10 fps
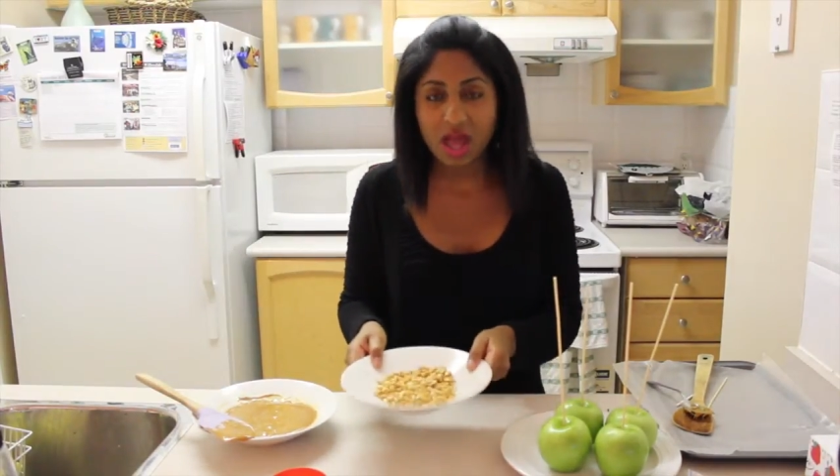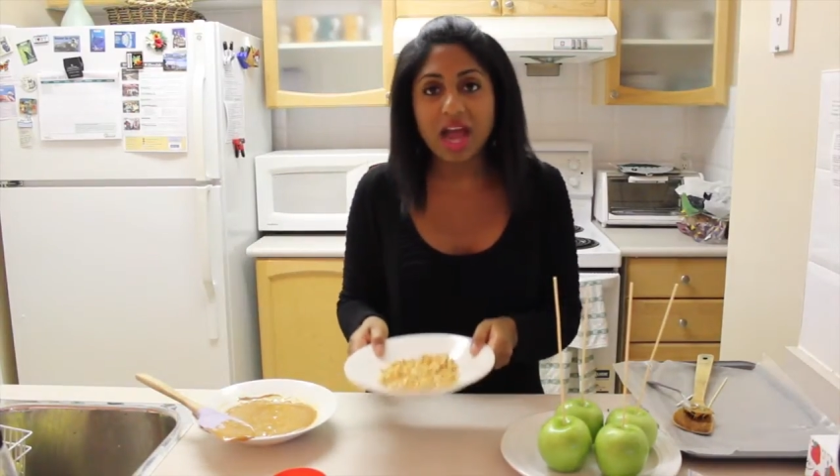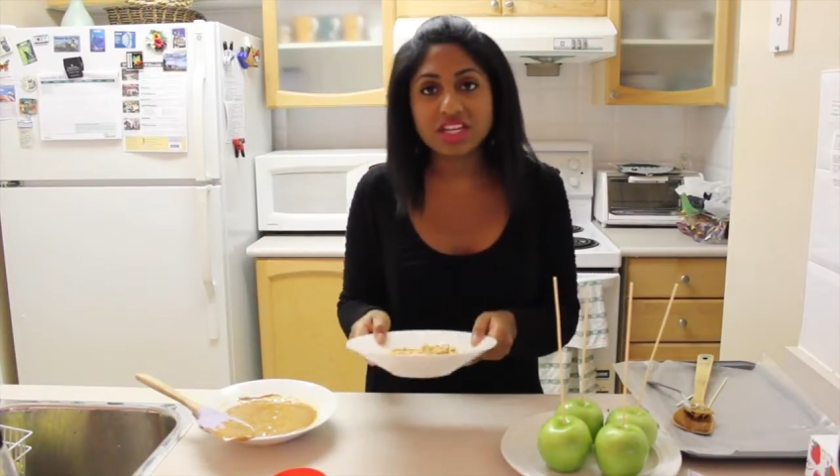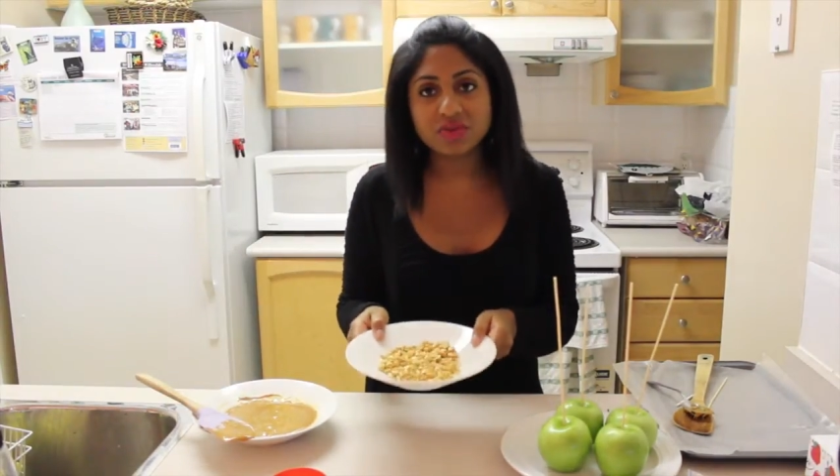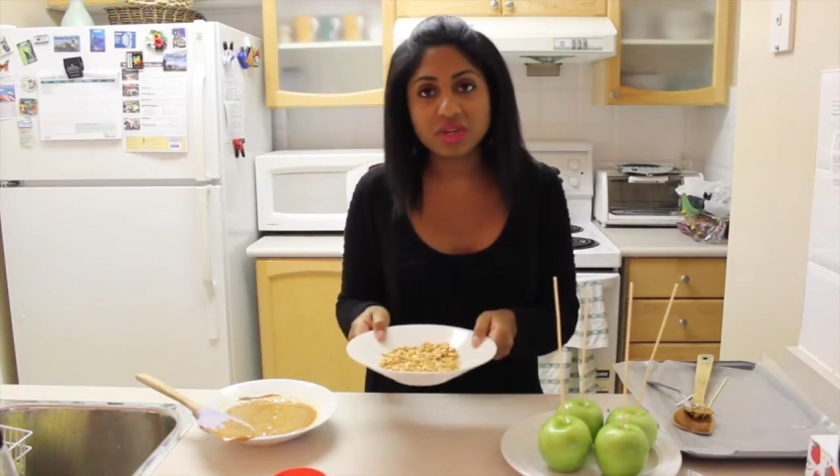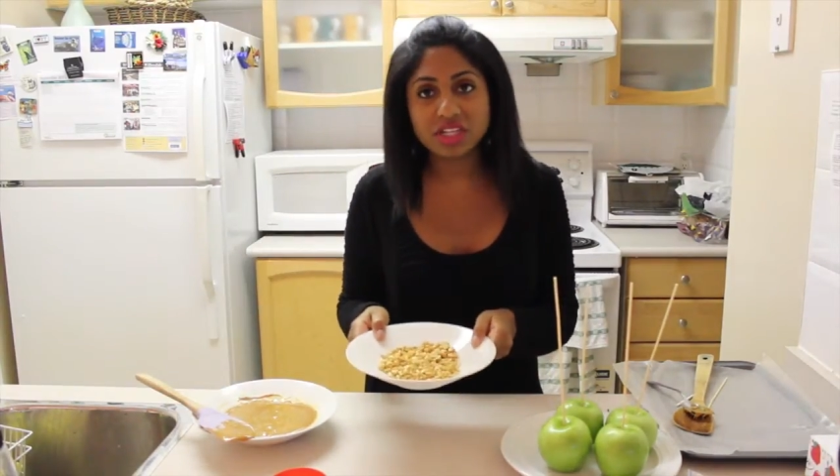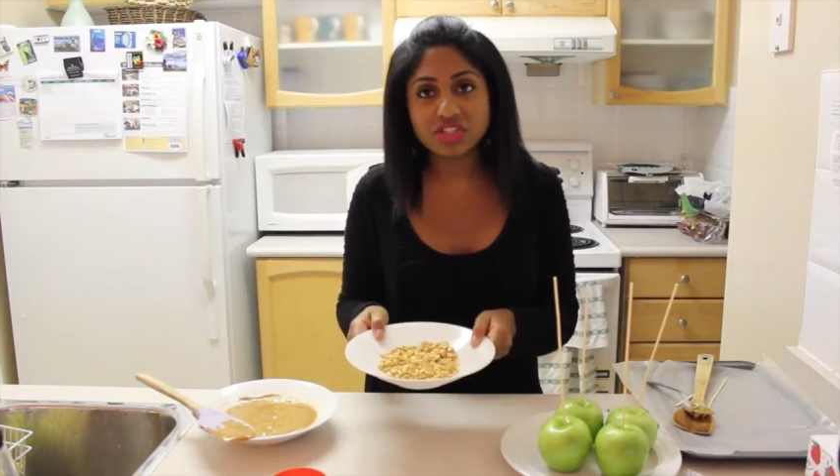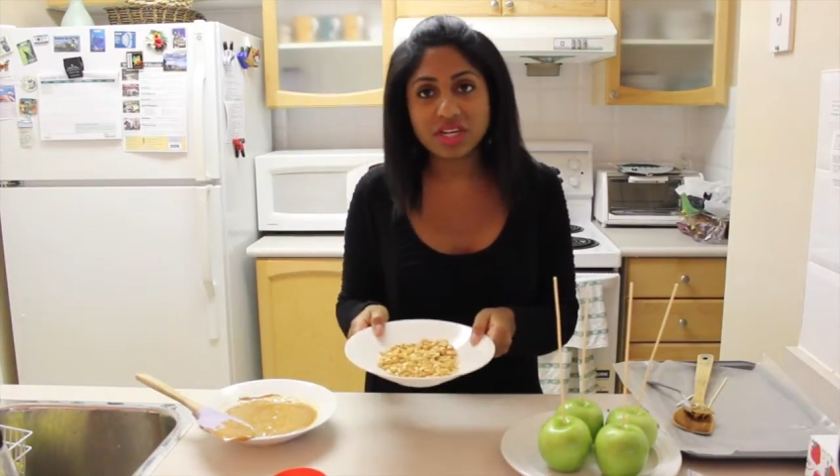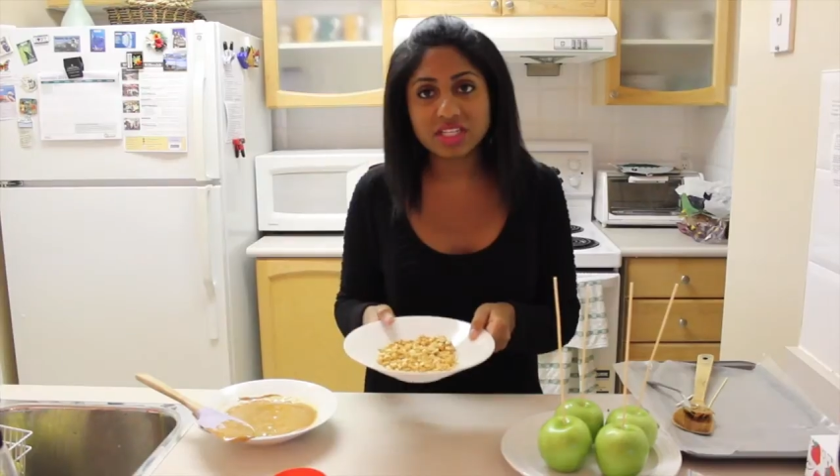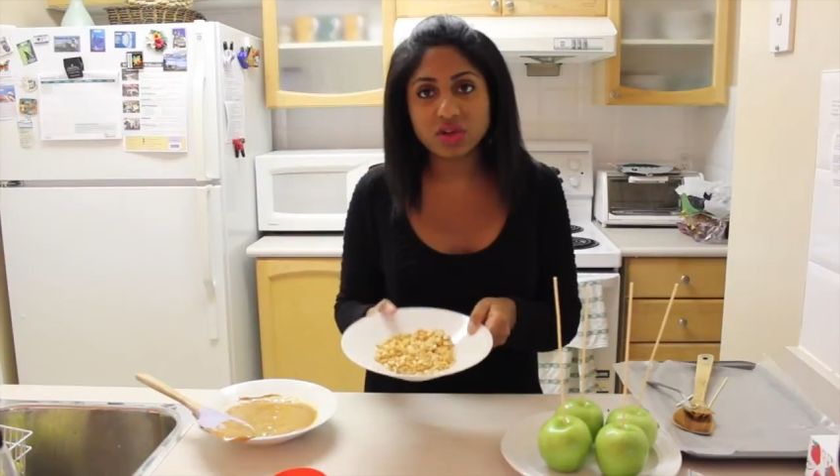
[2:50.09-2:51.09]
I just want to
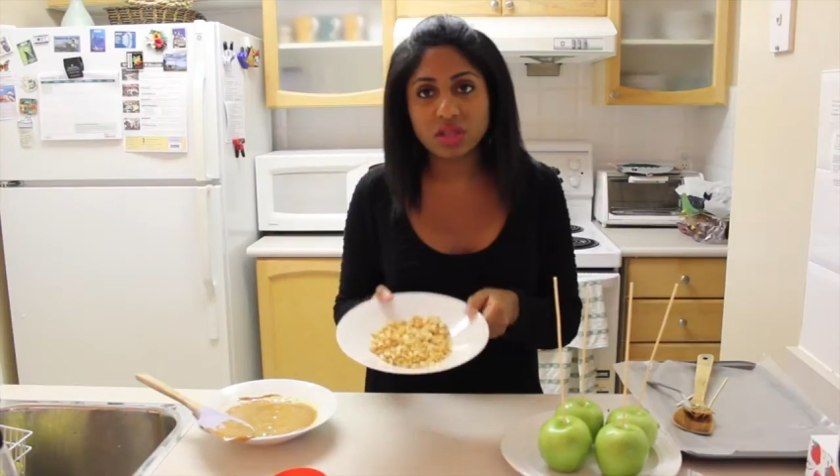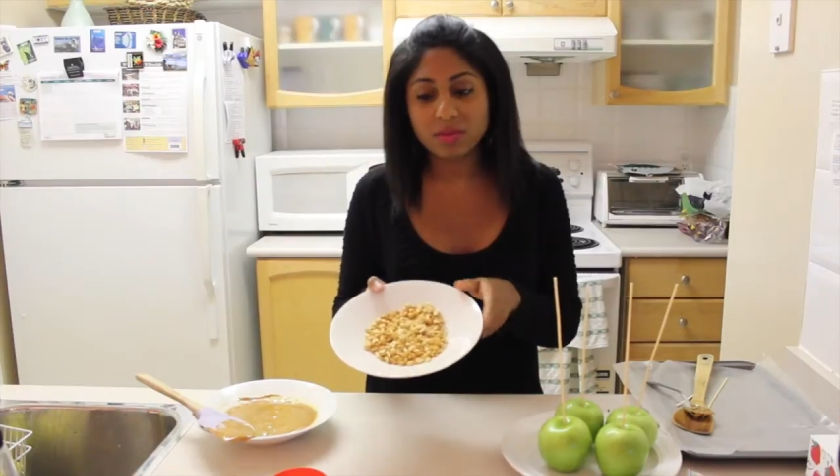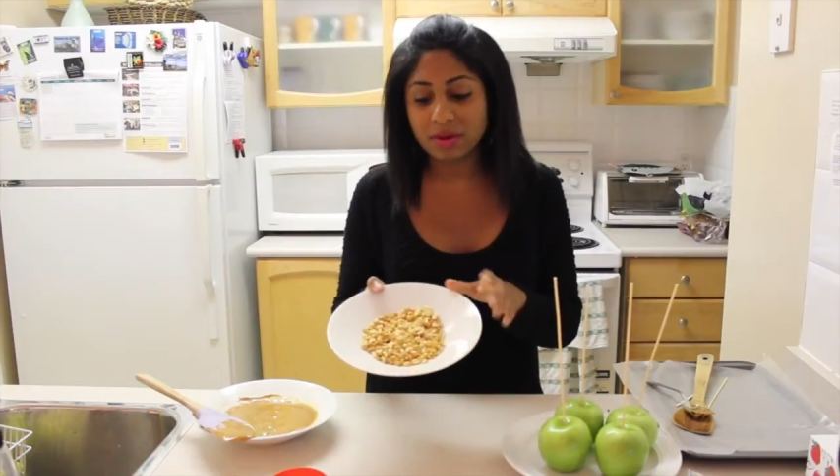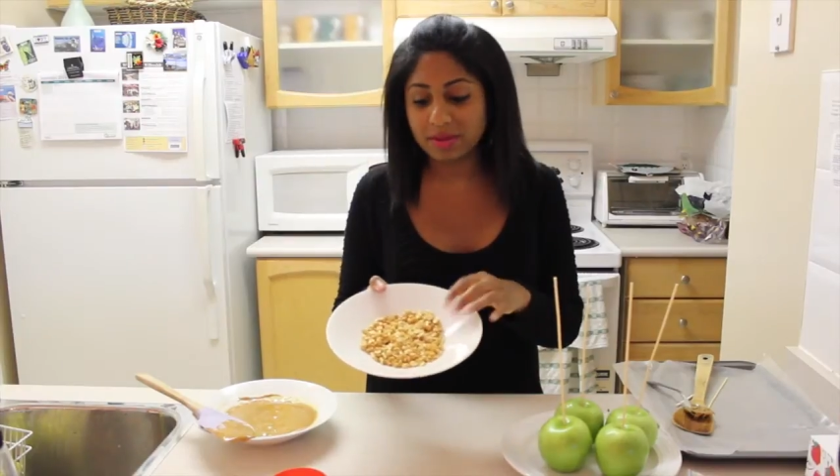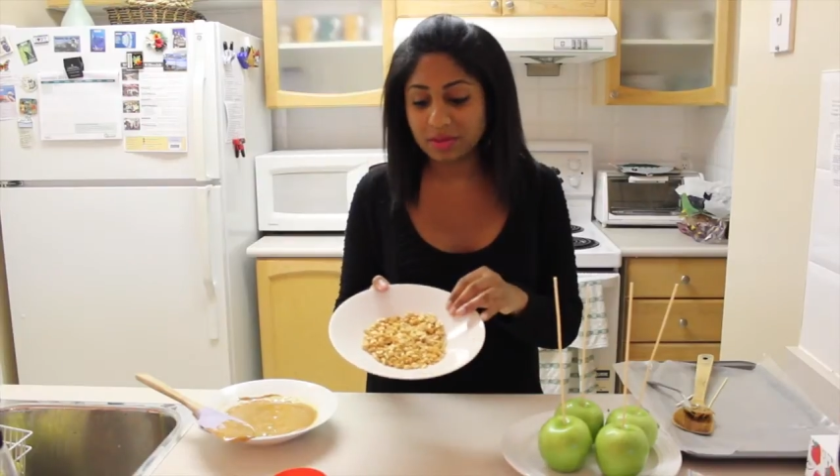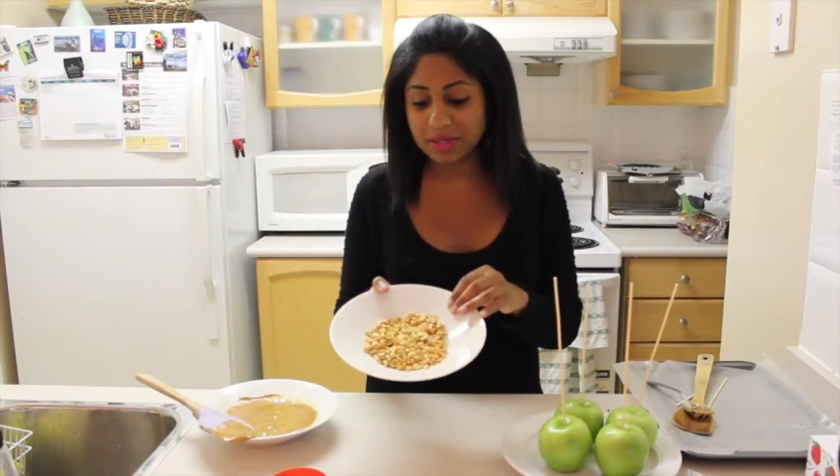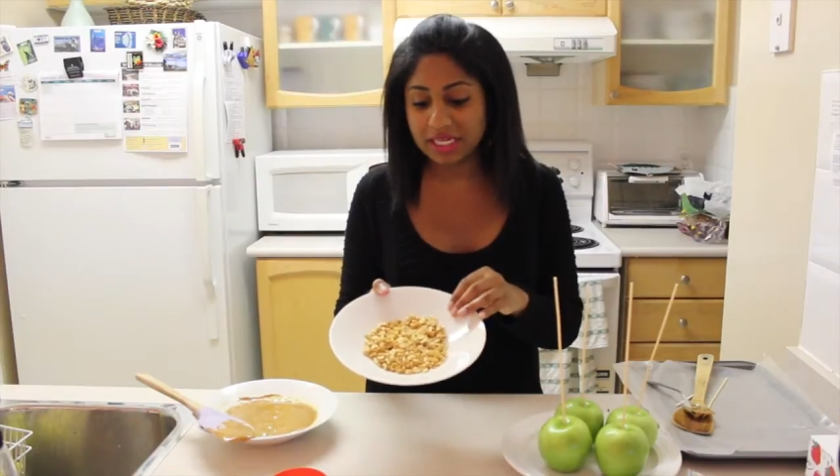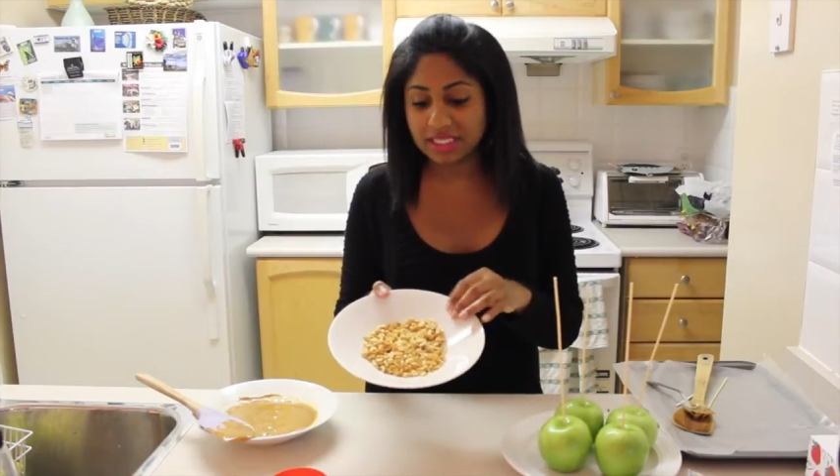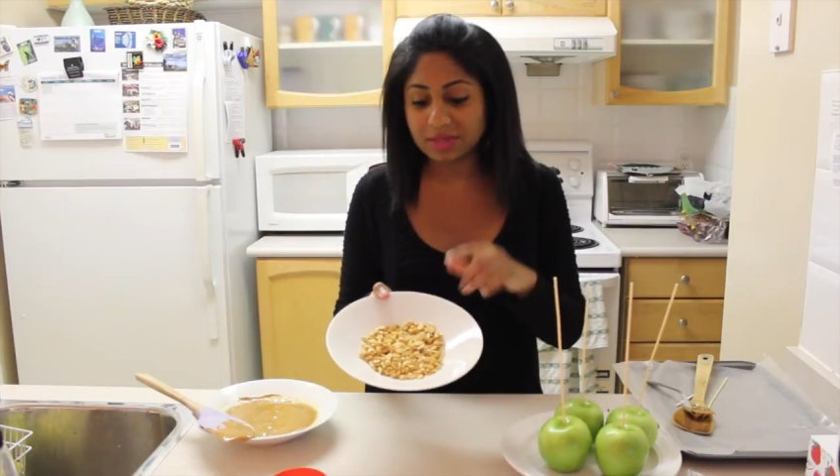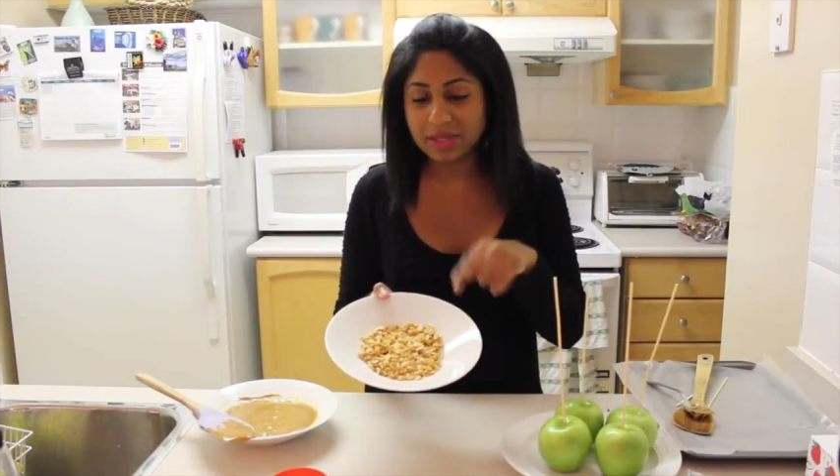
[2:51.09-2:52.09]
let you guys know a little bit about the peanuts.